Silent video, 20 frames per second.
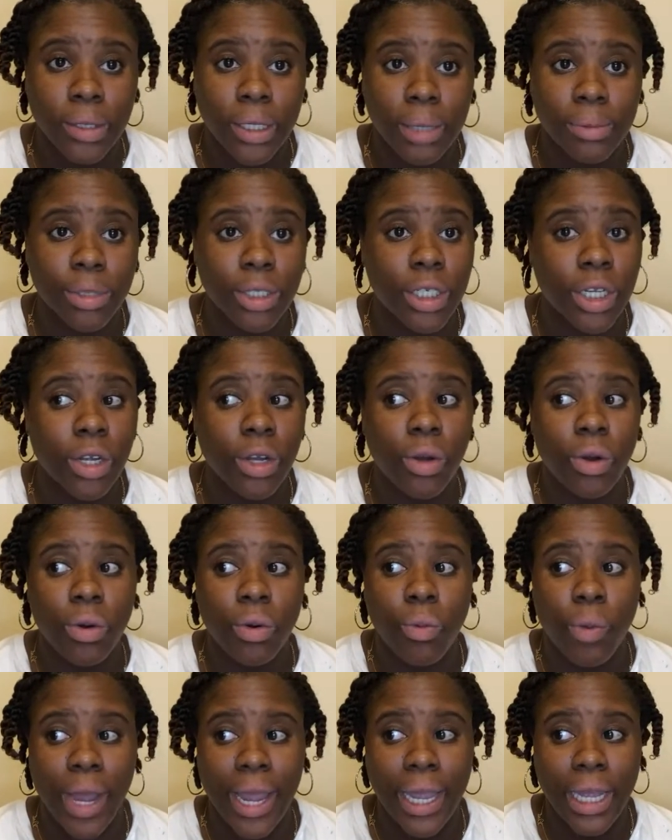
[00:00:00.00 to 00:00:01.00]
I'm still
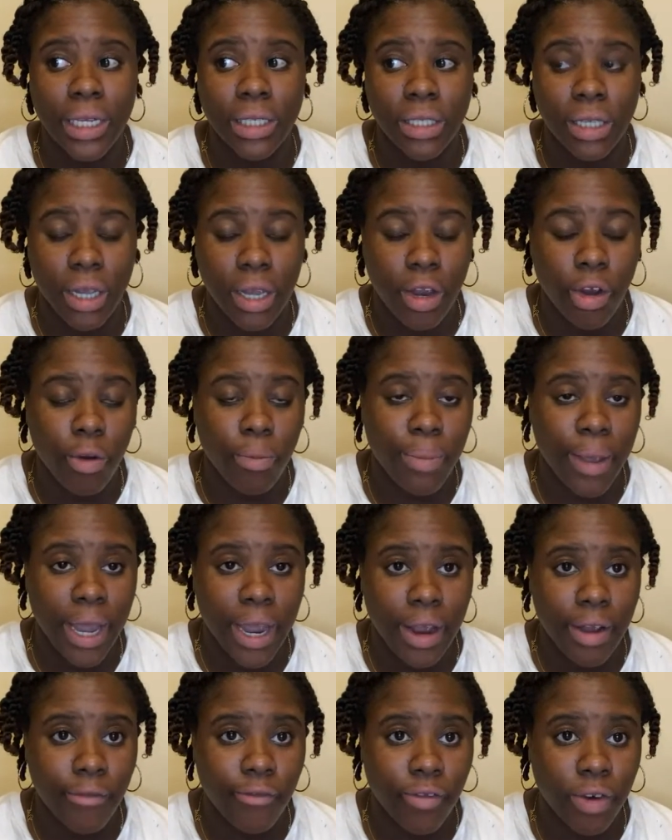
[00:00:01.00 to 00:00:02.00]
waiting to hear
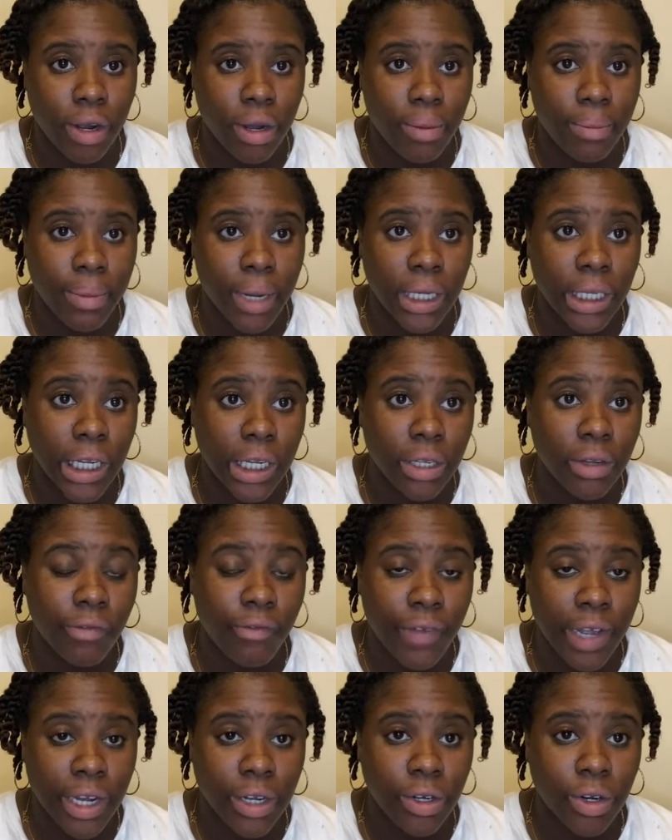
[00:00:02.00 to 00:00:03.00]
back from another
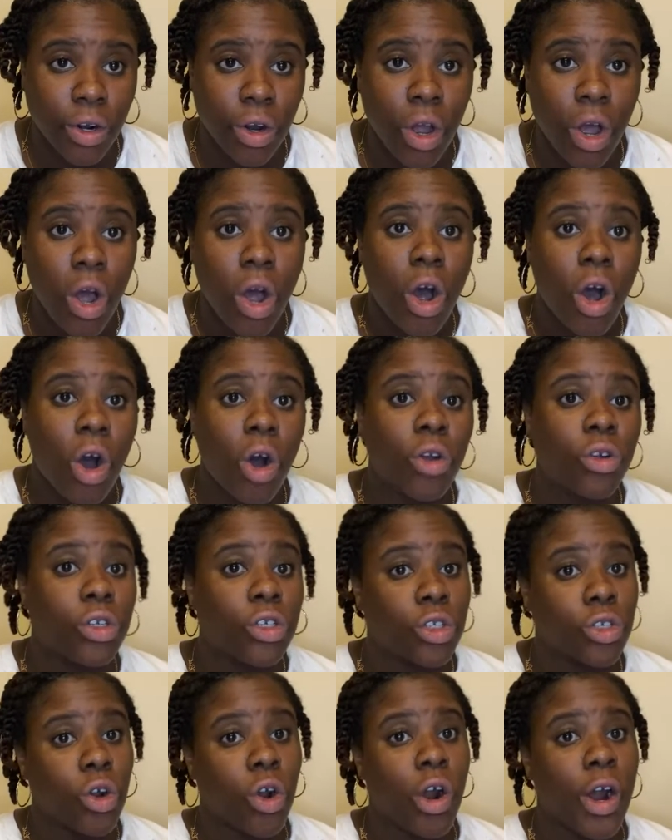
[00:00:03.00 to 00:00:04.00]
vendor on the
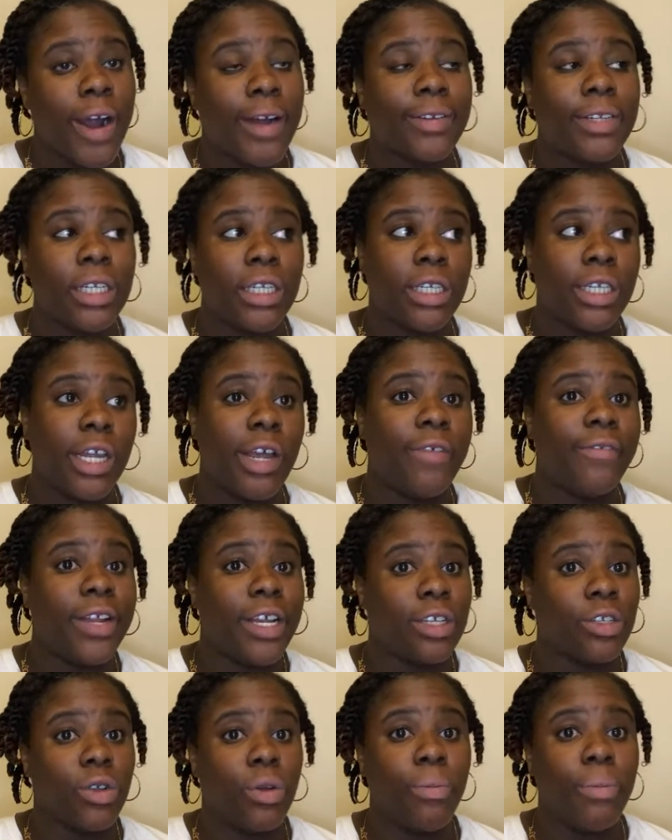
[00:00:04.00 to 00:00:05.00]
scarves to see if
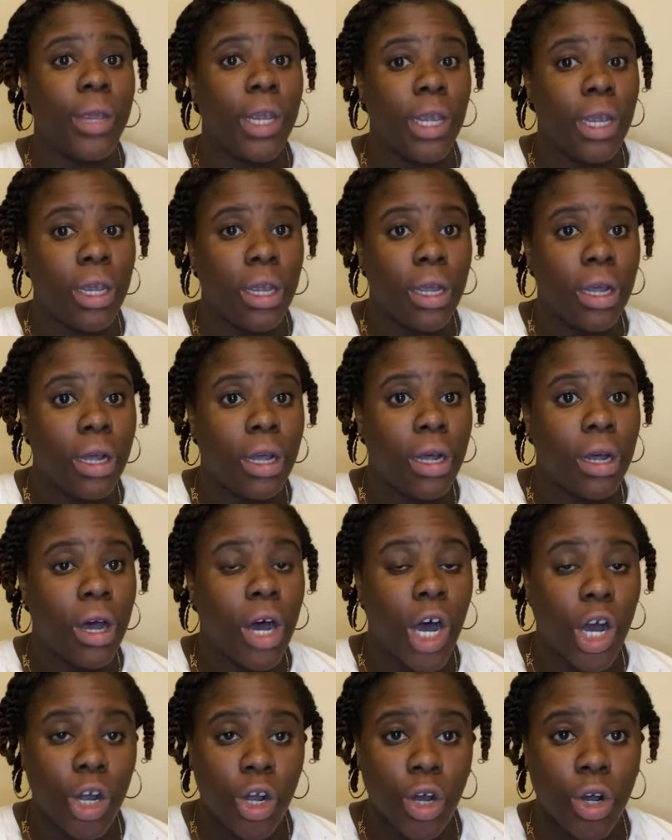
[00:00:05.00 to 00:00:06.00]
that's going to be
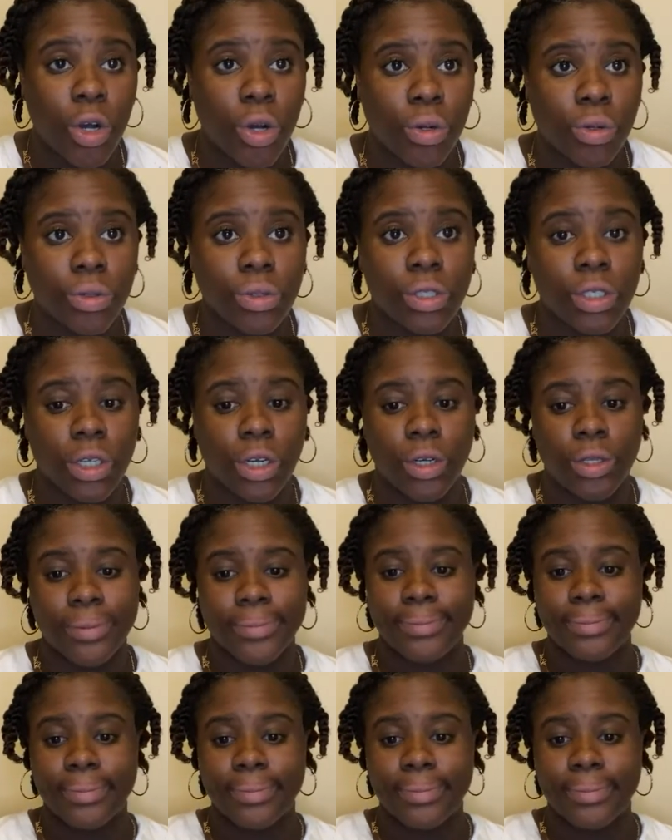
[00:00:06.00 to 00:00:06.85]
a go. So,